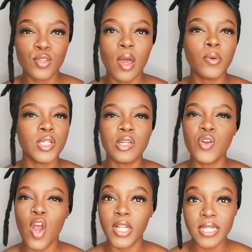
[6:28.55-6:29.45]
So I would
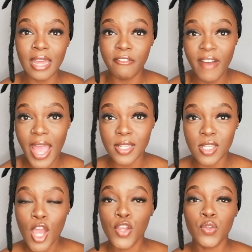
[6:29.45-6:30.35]
not
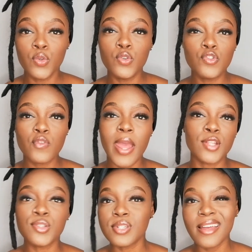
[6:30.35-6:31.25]
advise you
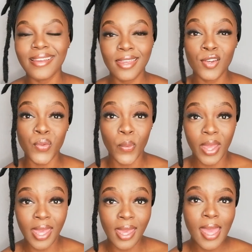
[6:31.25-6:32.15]
trying to tuck in
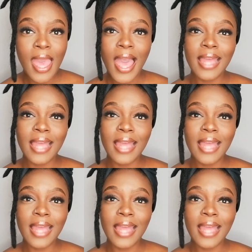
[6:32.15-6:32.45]
your hair.